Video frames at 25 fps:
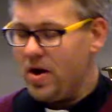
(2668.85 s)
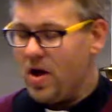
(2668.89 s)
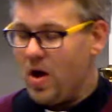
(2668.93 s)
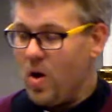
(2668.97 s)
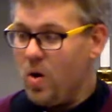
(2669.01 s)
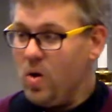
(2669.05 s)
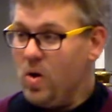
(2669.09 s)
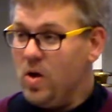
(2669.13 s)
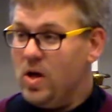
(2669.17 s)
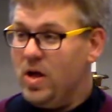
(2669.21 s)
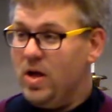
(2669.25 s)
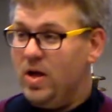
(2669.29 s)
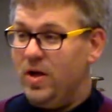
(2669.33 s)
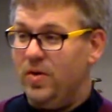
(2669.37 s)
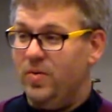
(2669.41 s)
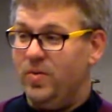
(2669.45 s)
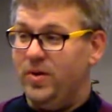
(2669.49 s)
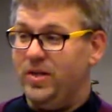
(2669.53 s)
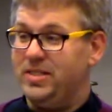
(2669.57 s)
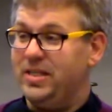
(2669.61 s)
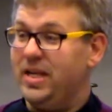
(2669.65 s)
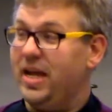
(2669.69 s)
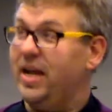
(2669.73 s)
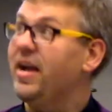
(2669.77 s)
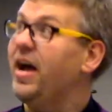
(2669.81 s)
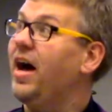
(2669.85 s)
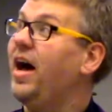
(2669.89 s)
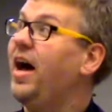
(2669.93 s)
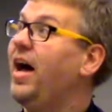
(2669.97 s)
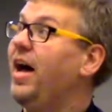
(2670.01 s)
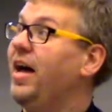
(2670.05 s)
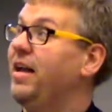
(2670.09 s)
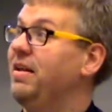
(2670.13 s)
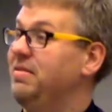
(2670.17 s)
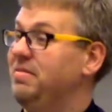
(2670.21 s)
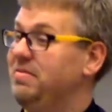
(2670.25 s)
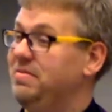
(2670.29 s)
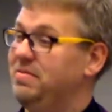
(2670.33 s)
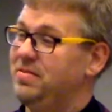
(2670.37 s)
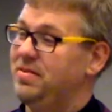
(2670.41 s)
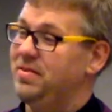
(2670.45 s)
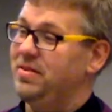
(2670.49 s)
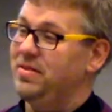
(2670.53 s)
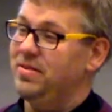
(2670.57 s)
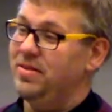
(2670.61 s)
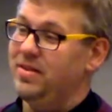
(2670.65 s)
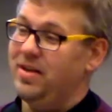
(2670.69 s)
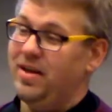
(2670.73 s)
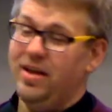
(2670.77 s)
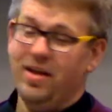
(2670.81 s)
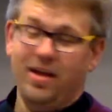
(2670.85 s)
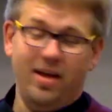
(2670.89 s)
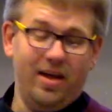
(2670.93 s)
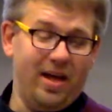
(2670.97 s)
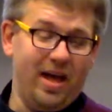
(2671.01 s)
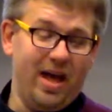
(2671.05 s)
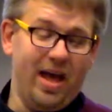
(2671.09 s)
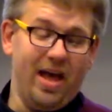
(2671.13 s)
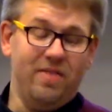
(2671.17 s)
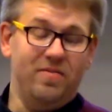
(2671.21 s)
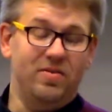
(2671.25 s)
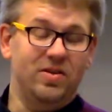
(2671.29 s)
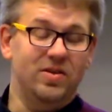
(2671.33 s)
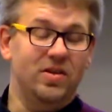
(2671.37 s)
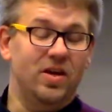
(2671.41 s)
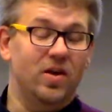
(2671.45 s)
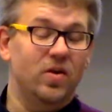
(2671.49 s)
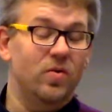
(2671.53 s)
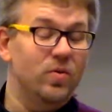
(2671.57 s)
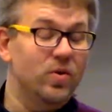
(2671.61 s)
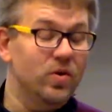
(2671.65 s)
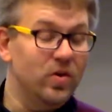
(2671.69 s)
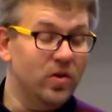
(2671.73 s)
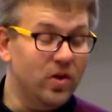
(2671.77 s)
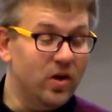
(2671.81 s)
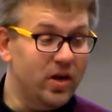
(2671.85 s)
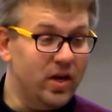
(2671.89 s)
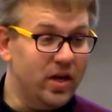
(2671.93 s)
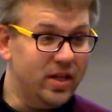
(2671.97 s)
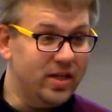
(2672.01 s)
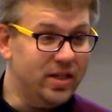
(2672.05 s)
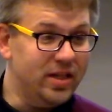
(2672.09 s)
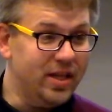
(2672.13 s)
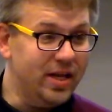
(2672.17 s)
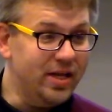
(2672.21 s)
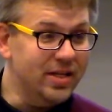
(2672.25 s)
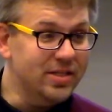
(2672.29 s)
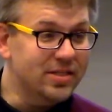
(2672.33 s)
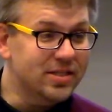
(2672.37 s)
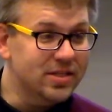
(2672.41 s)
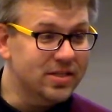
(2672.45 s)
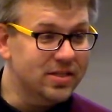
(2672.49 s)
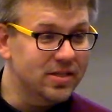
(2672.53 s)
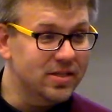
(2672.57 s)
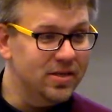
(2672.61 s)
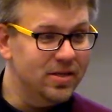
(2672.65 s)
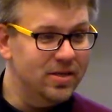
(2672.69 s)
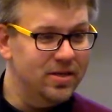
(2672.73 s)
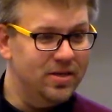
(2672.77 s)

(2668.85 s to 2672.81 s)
No, we say, God, I haven't done real good at this.